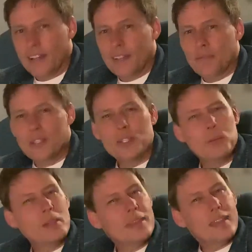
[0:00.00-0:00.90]
which you
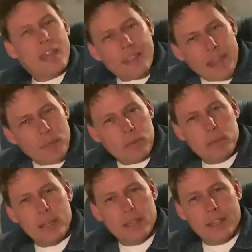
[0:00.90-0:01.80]
wouldn't think that would
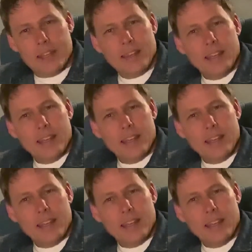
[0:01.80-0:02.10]
be.